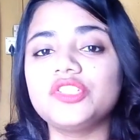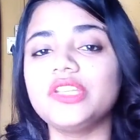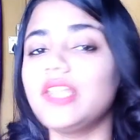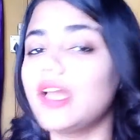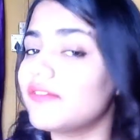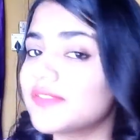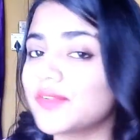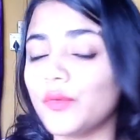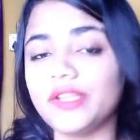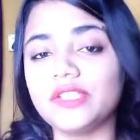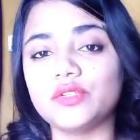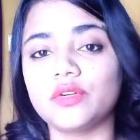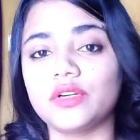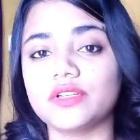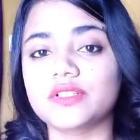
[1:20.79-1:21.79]
She loves going
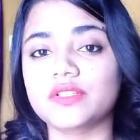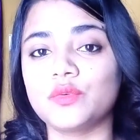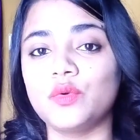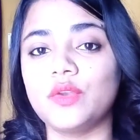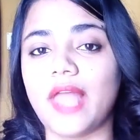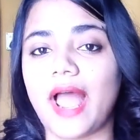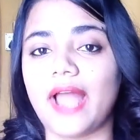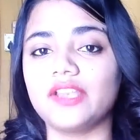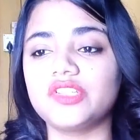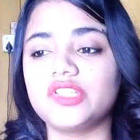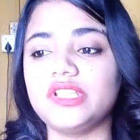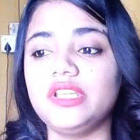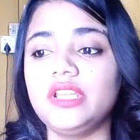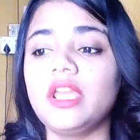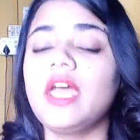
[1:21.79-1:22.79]
to her school, and
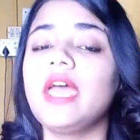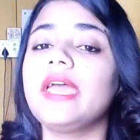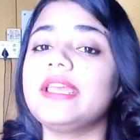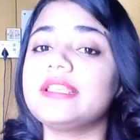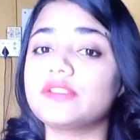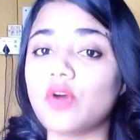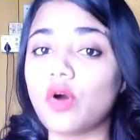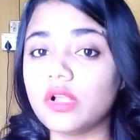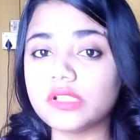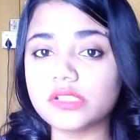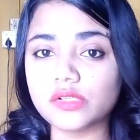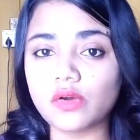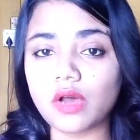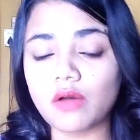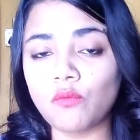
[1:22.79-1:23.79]
she is
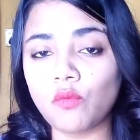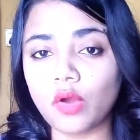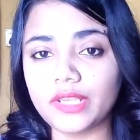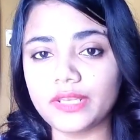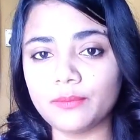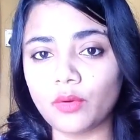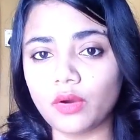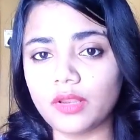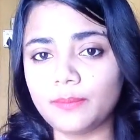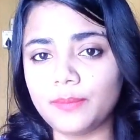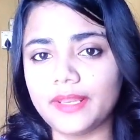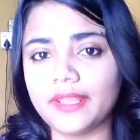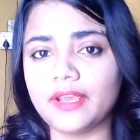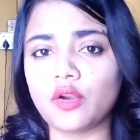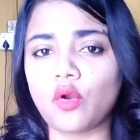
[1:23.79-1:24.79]
also a volleyball
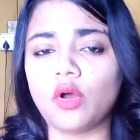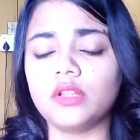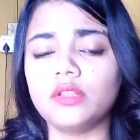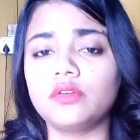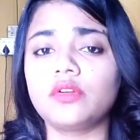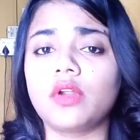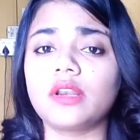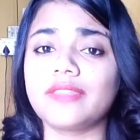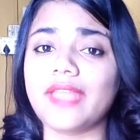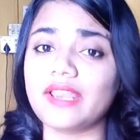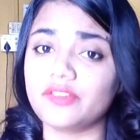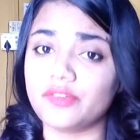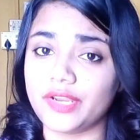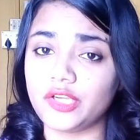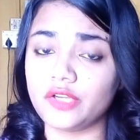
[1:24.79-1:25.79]
player, although not
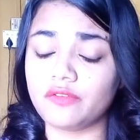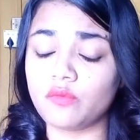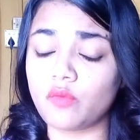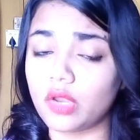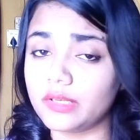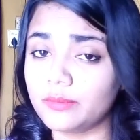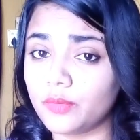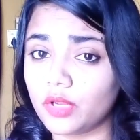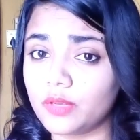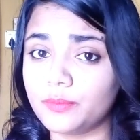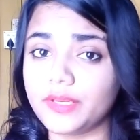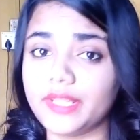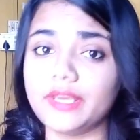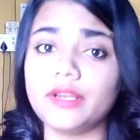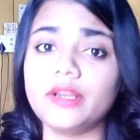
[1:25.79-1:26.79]
that great of a volleyball
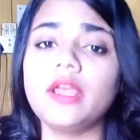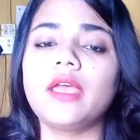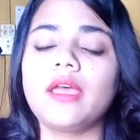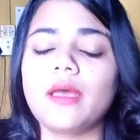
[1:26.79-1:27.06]
player.